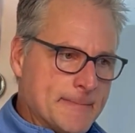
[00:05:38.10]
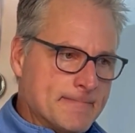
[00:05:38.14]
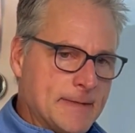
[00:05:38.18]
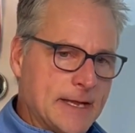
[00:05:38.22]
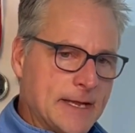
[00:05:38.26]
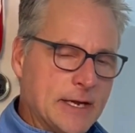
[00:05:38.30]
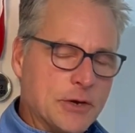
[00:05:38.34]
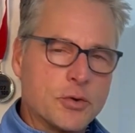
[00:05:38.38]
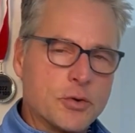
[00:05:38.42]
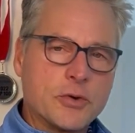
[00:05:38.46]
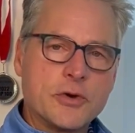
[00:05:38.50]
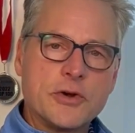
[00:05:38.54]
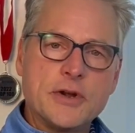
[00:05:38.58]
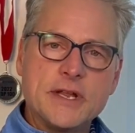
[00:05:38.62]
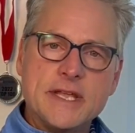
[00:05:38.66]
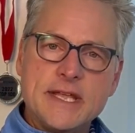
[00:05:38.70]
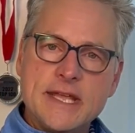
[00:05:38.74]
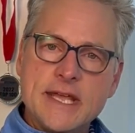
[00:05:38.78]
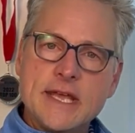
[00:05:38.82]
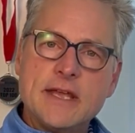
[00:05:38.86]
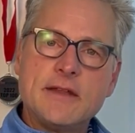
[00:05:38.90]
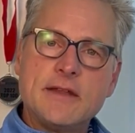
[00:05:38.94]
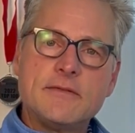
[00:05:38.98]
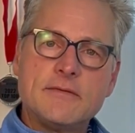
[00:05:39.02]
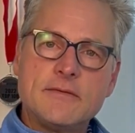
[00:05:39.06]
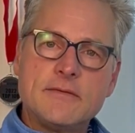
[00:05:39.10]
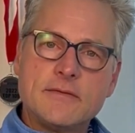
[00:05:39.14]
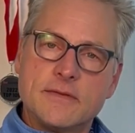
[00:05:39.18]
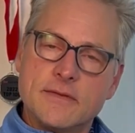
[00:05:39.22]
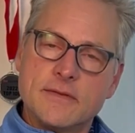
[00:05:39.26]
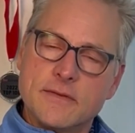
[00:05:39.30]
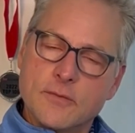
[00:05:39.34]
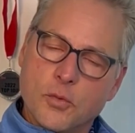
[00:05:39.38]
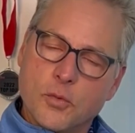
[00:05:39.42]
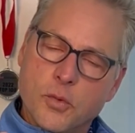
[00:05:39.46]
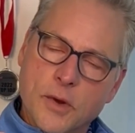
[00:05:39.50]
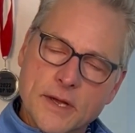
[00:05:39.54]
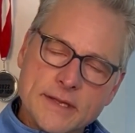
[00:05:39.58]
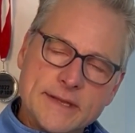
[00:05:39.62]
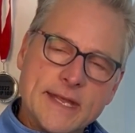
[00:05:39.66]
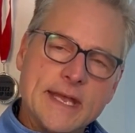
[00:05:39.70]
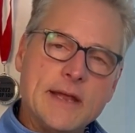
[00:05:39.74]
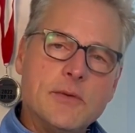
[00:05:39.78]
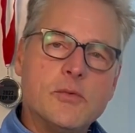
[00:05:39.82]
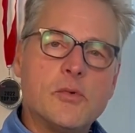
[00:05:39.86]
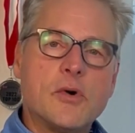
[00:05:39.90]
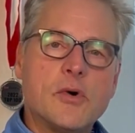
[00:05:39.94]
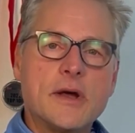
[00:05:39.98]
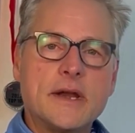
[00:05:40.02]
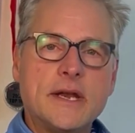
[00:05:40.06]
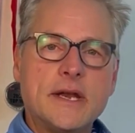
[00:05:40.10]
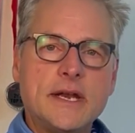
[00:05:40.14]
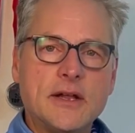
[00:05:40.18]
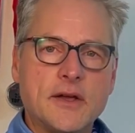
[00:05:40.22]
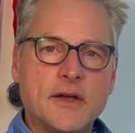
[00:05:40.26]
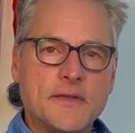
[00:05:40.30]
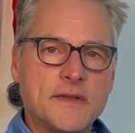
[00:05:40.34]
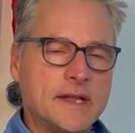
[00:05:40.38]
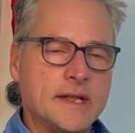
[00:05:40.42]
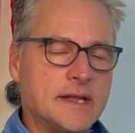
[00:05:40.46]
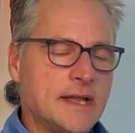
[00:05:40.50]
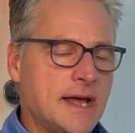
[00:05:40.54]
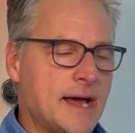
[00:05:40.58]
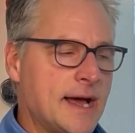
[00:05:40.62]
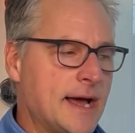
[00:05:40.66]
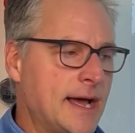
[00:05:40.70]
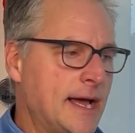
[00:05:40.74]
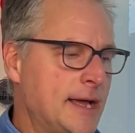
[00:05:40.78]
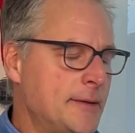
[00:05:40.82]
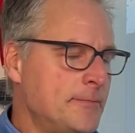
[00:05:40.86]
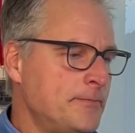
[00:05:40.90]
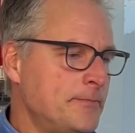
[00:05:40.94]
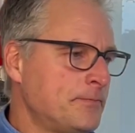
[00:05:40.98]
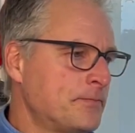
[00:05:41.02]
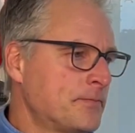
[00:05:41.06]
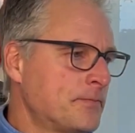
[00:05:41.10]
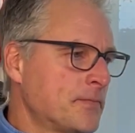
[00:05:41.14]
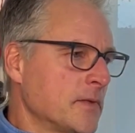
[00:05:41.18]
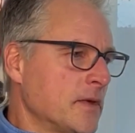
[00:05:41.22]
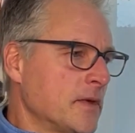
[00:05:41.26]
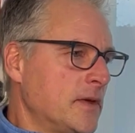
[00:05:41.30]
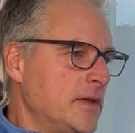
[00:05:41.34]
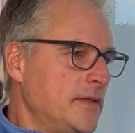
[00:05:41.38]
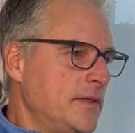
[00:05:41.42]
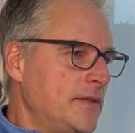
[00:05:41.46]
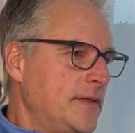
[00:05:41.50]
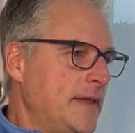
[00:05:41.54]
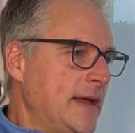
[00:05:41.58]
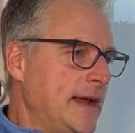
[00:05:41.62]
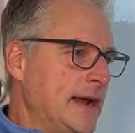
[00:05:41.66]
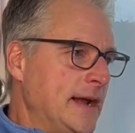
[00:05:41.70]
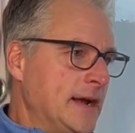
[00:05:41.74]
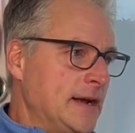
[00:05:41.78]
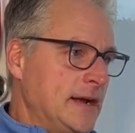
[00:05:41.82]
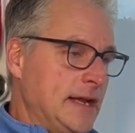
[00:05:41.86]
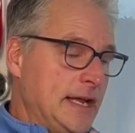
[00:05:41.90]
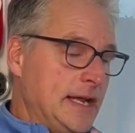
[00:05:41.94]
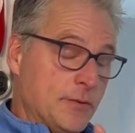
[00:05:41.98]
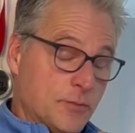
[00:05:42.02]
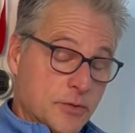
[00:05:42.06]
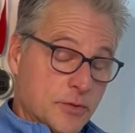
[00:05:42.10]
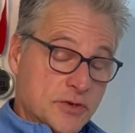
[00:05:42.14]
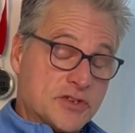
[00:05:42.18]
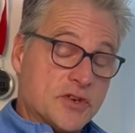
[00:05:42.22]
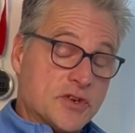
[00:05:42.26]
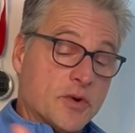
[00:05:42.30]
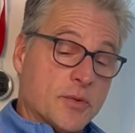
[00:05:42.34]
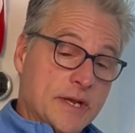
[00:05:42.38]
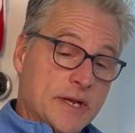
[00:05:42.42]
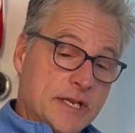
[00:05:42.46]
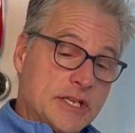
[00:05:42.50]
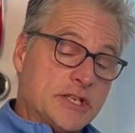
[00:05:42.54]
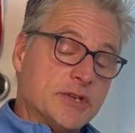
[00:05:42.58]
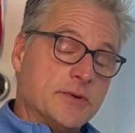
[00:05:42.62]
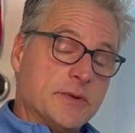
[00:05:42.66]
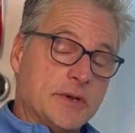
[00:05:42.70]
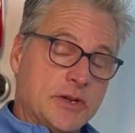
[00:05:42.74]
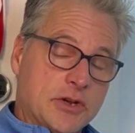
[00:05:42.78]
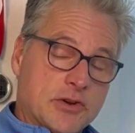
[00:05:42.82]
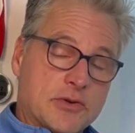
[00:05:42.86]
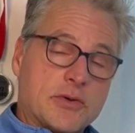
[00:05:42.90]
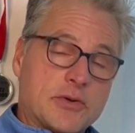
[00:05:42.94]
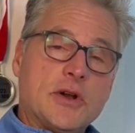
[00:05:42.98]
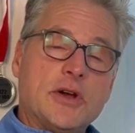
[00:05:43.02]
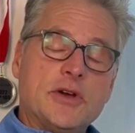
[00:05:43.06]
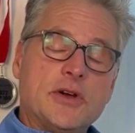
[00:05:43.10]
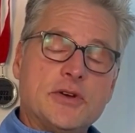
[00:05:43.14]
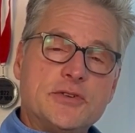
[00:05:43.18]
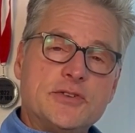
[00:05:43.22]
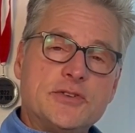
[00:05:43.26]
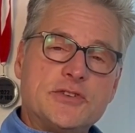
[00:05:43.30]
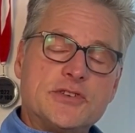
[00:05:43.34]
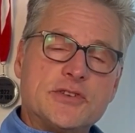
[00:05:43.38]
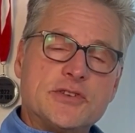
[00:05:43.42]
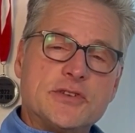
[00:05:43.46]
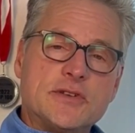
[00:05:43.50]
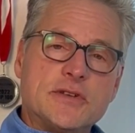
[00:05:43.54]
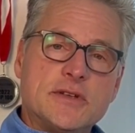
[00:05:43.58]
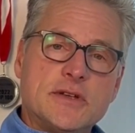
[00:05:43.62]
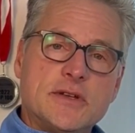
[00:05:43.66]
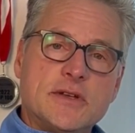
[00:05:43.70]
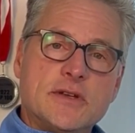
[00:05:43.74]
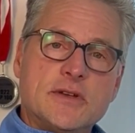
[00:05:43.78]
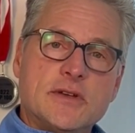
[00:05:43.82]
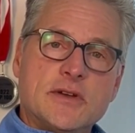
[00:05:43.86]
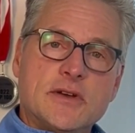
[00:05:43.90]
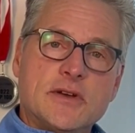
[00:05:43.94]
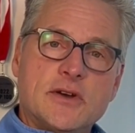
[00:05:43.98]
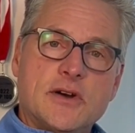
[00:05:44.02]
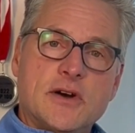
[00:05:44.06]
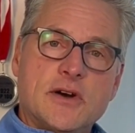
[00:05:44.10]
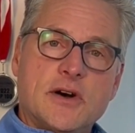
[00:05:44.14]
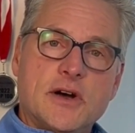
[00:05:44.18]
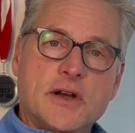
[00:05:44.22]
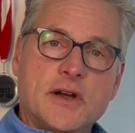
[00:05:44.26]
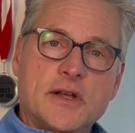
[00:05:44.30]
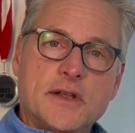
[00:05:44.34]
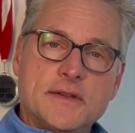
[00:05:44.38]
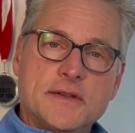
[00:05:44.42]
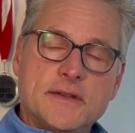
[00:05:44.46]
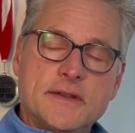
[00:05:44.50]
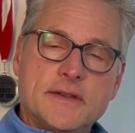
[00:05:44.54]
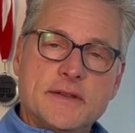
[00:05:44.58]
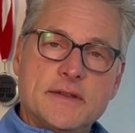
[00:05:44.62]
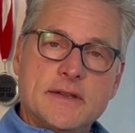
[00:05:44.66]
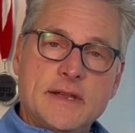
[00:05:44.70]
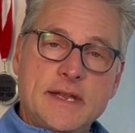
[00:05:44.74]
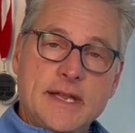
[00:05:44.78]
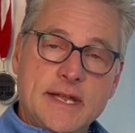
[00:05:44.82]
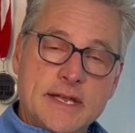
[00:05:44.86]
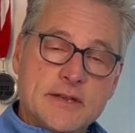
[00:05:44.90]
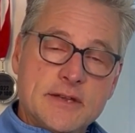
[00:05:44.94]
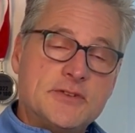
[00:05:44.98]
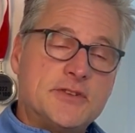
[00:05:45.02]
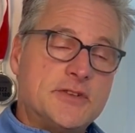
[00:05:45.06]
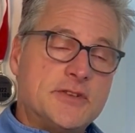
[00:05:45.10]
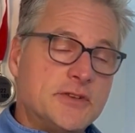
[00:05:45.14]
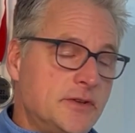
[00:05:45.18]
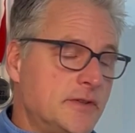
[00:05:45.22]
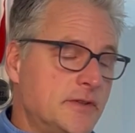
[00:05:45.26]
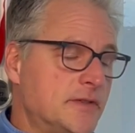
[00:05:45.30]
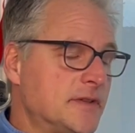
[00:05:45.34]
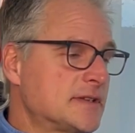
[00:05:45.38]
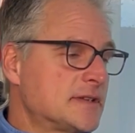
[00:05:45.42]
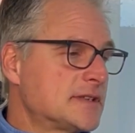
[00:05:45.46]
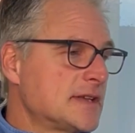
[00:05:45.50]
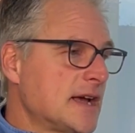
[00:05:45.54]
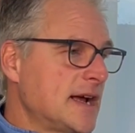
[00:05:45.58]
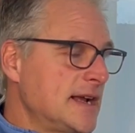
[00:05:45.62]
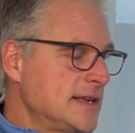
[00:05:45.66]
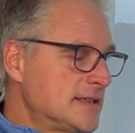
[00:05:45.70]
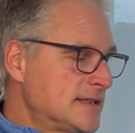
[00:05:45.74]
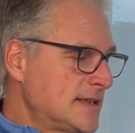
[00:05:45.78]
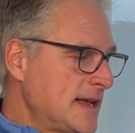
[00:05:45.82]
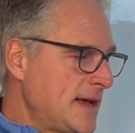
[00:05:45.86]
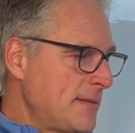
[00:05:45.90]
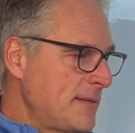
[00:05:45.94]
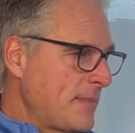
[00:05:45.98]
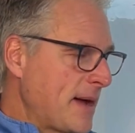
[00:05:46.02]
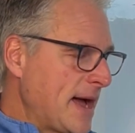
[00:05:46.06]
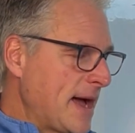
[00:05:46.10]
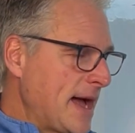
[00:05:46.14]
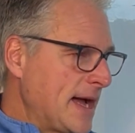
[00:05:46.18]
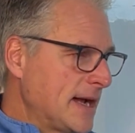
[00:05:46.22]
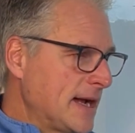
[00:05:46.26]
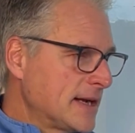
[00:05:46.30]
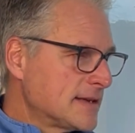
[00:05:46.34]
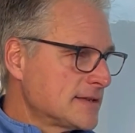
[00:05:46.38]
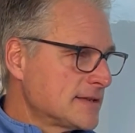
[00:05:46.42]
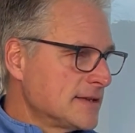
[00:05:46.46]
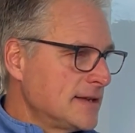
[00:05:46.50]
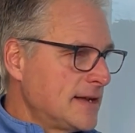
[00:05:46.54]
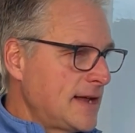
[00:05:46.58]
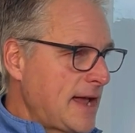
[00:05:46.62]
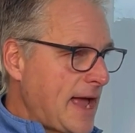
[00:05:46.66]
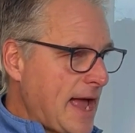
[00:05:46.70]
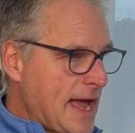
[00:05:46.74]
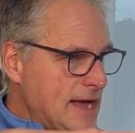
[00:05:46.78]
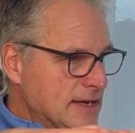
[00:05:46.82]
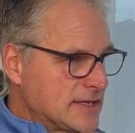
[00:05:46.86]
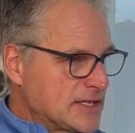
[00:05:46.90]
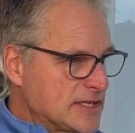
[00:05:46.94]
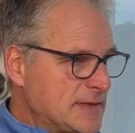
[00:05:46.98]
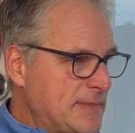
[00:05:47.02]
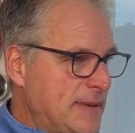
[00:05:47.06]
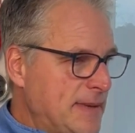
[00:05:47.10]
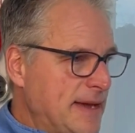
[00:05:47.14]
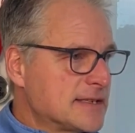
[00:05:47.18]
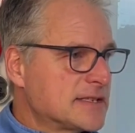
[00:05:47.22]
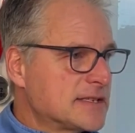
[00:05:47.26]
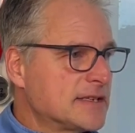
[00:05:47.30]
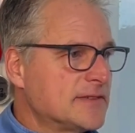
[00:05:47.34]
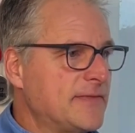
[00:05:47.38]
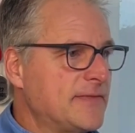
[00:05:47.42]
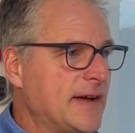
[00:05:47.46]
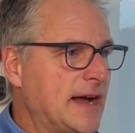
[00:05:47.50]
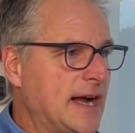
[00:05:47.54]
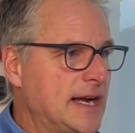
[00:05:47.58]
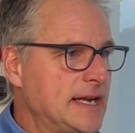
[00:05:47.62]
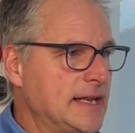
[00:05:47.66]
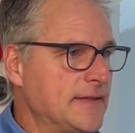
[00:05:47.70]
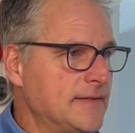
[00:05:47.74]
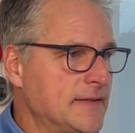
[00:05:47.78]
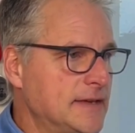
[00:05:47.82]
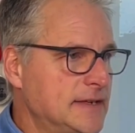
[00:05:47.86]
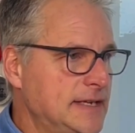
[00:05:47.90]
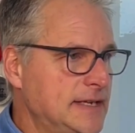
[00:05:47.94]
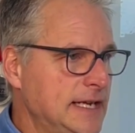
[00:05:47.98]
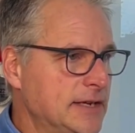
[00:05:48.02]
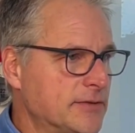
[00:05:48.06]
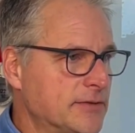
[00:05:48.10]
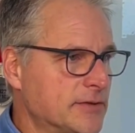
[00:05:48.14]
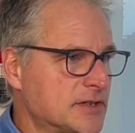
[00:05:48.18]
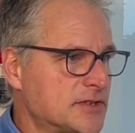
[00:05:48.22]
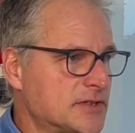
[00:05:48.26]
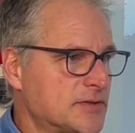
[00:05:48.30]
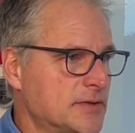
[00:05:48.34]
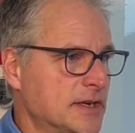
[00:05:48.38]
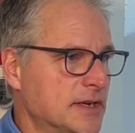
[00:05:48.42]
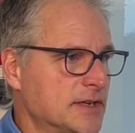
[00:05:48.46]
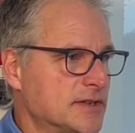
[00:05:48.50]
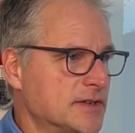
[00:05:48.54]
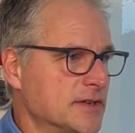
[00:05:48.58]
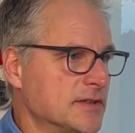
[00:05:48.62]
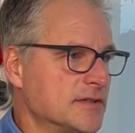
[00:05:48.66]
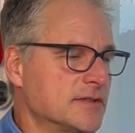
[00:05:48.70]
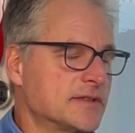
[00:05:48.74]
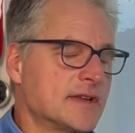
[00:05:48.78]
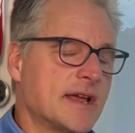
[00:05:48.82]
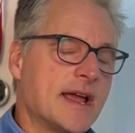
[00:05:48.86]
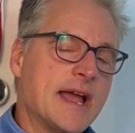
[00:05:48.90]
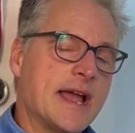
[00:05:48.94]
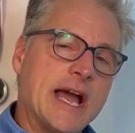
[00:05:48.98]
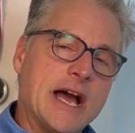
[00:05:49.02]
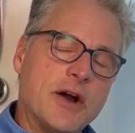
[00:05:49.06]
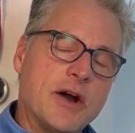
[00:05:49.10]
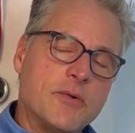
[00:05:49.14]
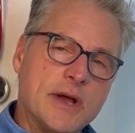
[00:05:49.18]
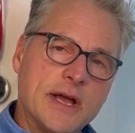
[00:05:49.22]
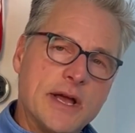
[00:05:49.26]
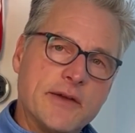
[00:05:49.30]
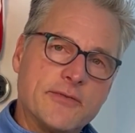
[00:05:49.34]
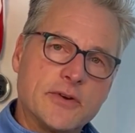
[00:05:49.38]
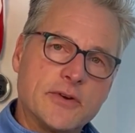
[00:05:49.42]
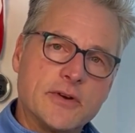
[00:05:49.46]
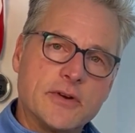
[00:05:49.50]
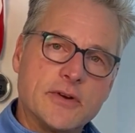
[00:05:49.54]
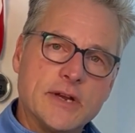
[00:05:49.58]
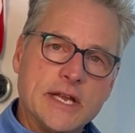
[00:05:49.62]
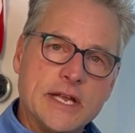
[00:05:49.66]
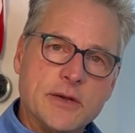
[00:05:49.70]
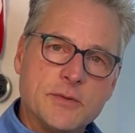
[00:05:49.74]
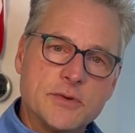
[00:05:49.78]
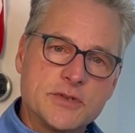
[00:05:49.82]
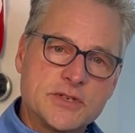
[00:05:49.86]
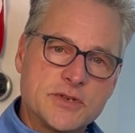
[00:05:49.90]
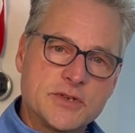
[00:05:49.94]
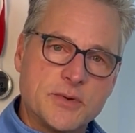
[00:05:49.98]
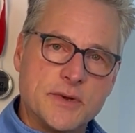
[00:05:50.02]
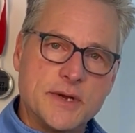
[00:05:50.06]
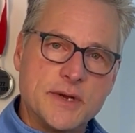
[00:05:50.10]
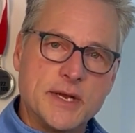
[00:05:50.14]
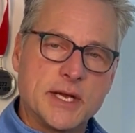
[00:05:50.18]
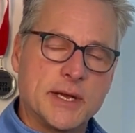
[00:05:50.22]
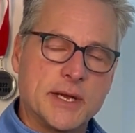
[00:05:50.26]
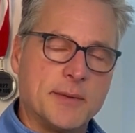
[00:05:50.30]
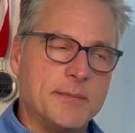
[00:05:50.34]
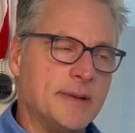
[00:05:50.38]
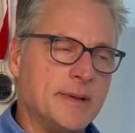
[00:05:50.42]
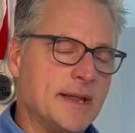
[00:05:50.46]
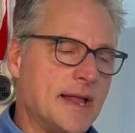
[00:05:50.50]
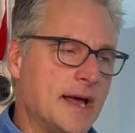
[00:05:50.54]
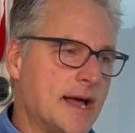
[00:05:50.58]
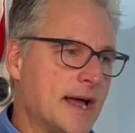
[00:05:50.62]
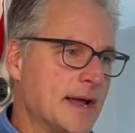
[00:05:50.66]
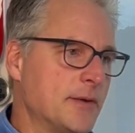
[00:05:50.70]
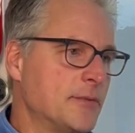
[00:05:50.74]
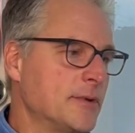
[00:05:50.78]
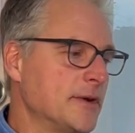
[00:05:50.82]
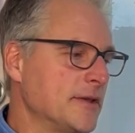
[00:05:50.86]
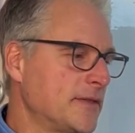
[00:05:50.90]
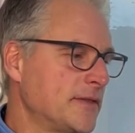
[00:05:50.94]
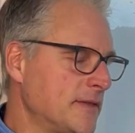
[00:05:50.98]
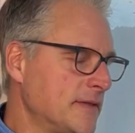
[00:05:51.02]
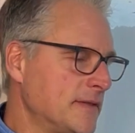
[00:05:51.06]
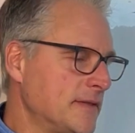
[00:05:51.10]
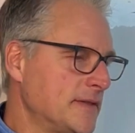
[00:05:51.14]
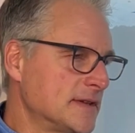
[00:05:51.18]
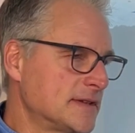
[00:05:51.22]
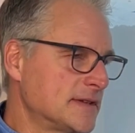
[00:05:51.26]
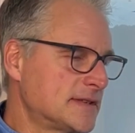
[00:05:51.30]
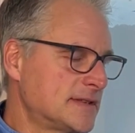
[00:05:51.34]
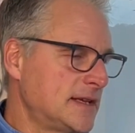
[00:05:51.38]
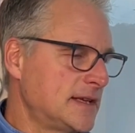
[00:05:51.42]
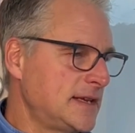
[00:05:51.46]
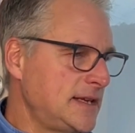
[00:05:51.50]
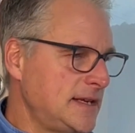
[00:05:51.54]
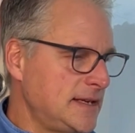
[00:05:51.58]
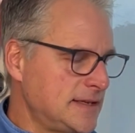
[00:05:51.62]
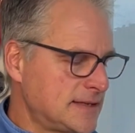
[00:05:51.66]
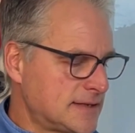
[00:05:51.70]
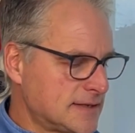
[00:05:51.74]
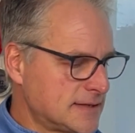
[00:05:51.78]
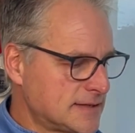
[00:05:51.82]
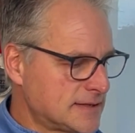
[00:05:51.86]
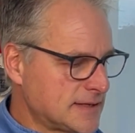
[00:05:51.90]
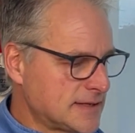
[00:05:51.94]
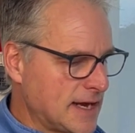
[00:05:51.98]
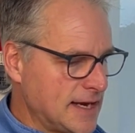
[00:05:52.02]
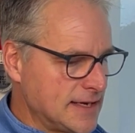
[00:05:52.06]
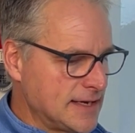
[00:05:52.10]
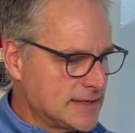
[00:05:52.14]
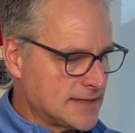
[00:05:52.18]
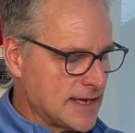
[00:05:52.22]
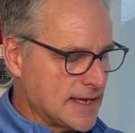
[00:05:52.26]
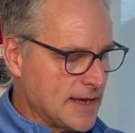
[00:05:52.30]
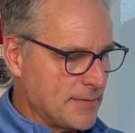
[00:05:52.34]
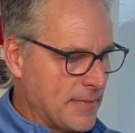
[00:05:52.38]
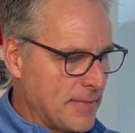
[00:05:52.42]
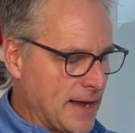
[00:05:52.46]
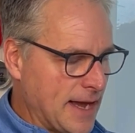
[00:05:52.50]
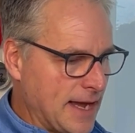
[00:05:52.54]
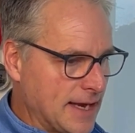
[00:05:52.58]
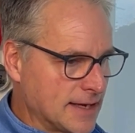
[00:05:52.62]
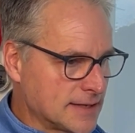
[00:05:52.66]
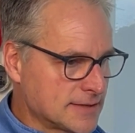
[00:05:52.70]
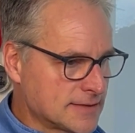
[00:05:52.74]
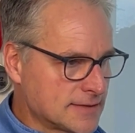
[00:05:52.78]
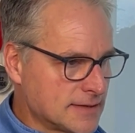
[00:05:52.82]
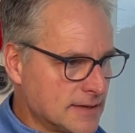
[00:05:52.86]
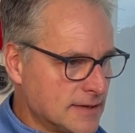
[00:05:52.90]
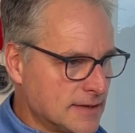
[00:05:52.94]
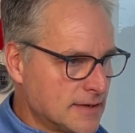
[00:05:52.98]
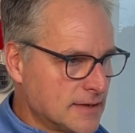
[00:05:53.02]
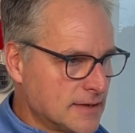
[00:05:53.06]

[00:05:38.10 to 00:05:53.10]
in order to get what they wanted on the lot. It was going to encroach into the side setbacks as specified in the deed restrictions. However, it was going to comply with the city's side setbacks.